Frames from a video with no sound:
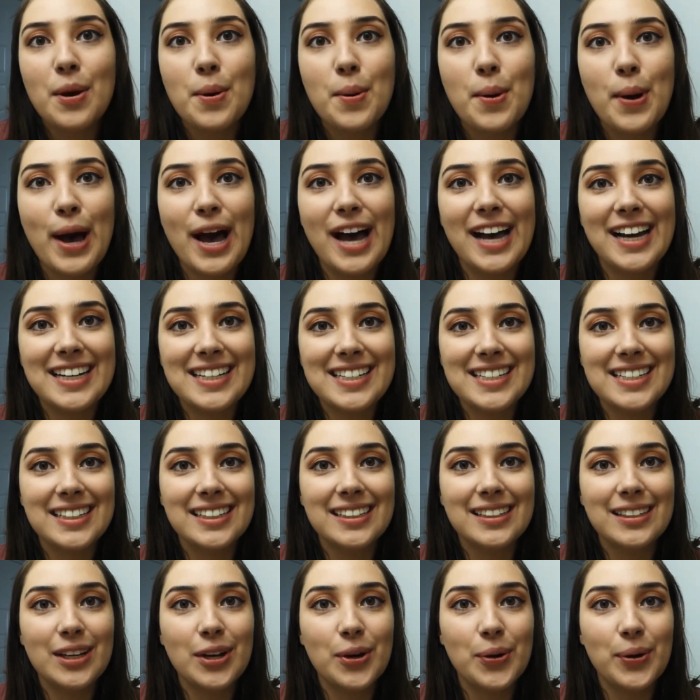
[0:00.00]
I
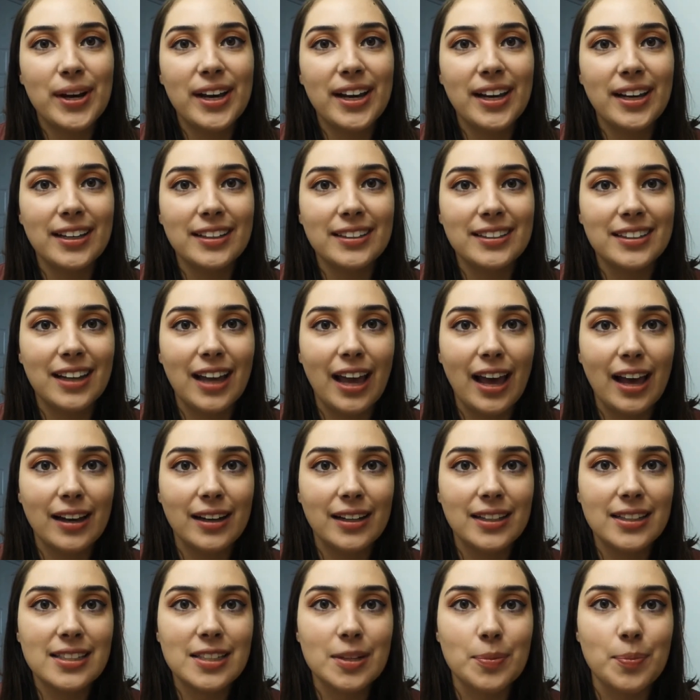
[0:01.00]
did go ahead and I
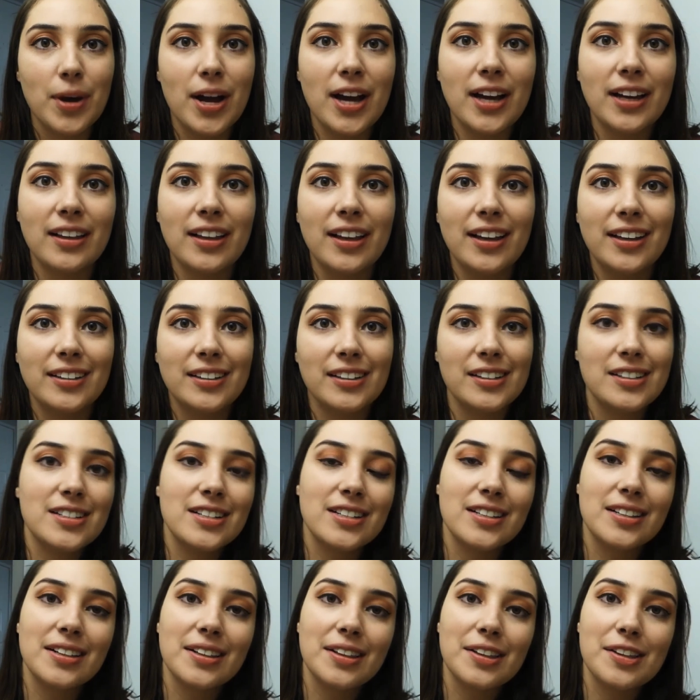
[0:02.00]
added some eyeliner to
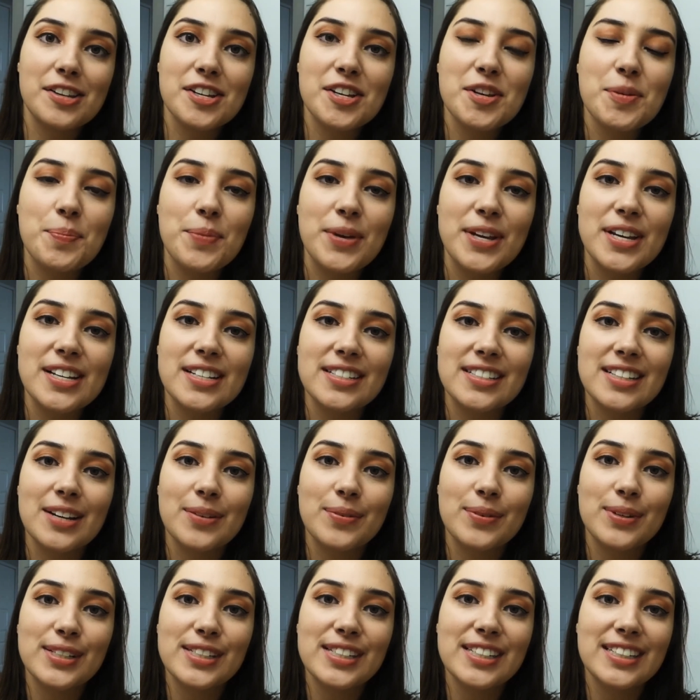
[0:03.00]
the look because I
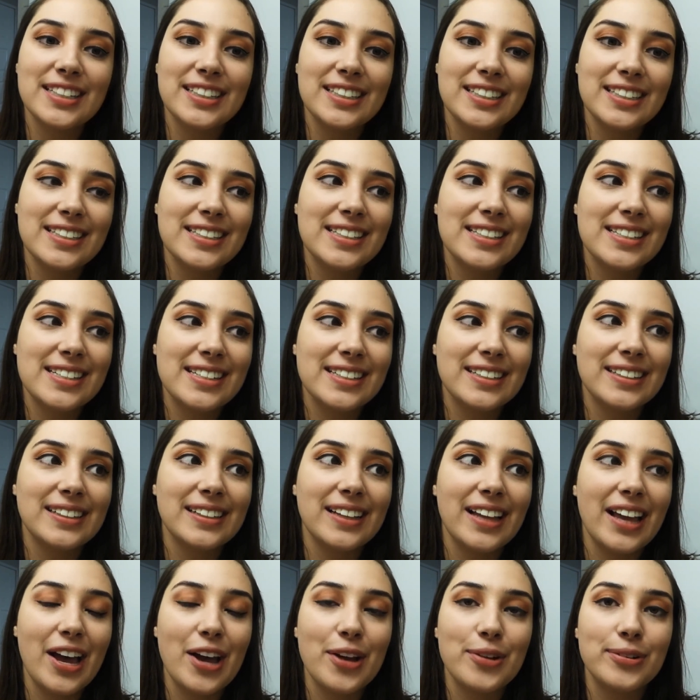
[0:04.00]
wasn't still
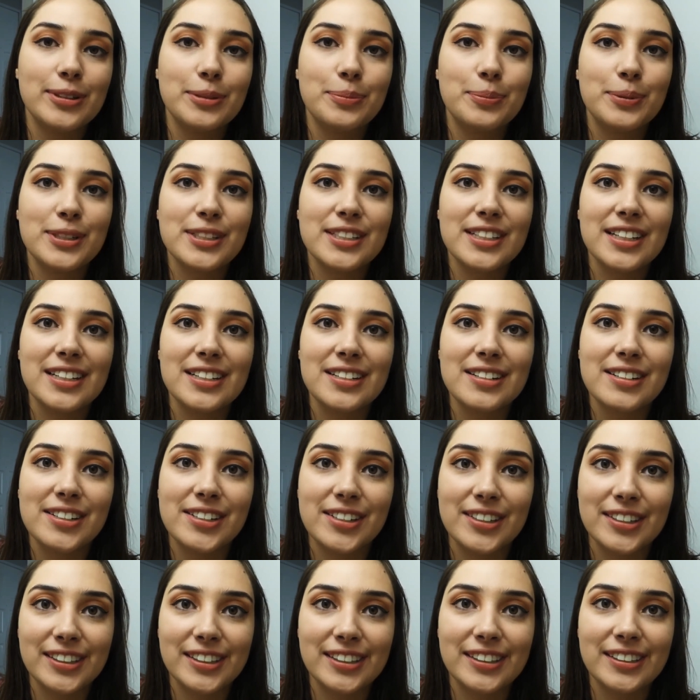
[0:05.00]
100%
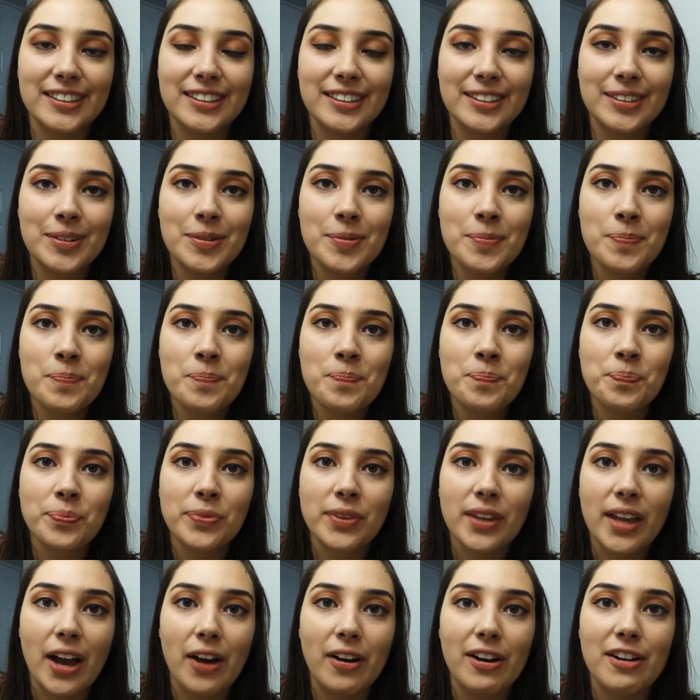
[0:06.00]
sure
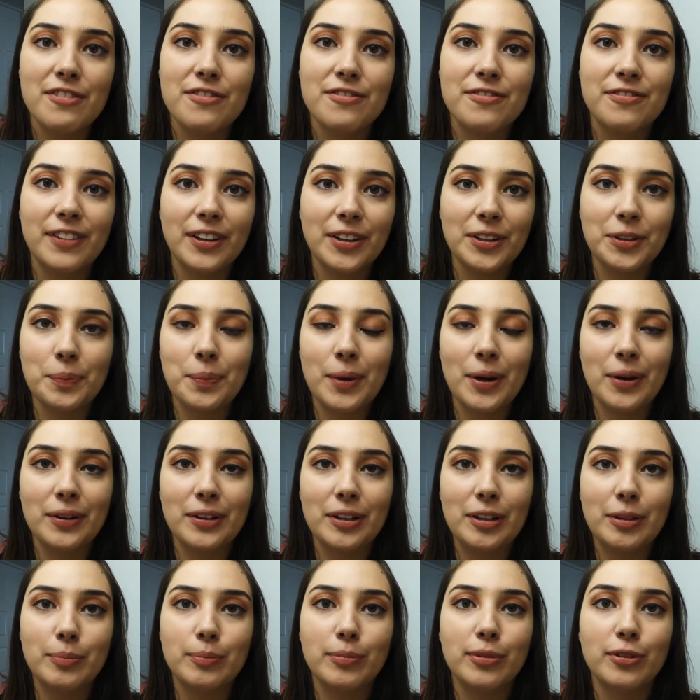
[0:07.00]
how I felt about
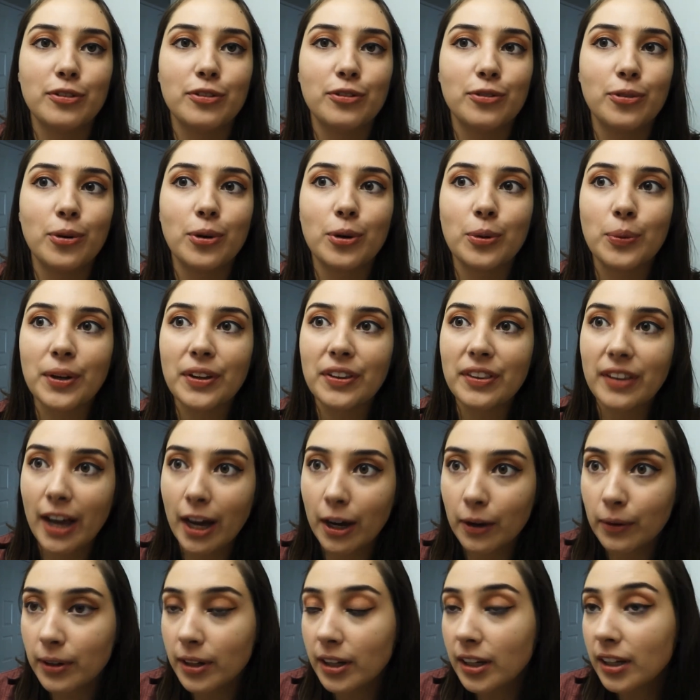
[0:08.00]
it before
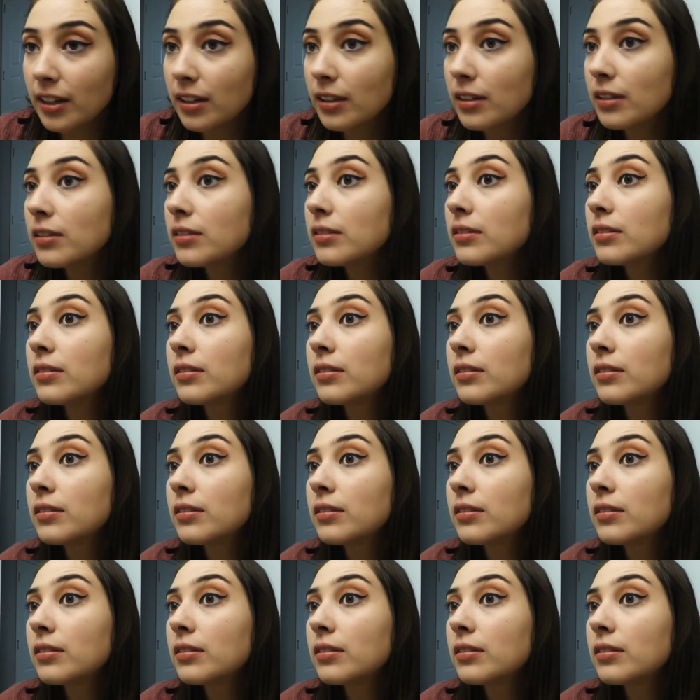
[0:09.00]
without it.